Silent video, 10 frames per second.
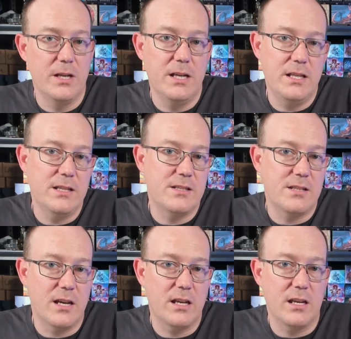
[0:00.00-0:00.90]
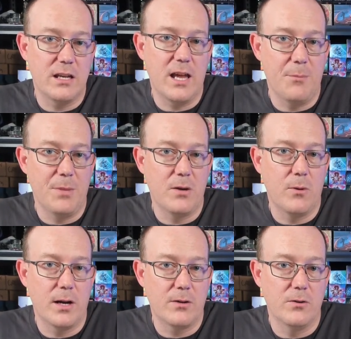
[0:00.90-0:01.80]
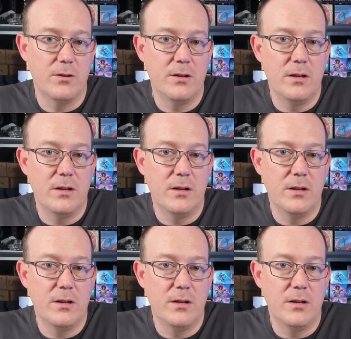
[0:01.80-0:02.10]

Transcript: in this deck, it can be quite good.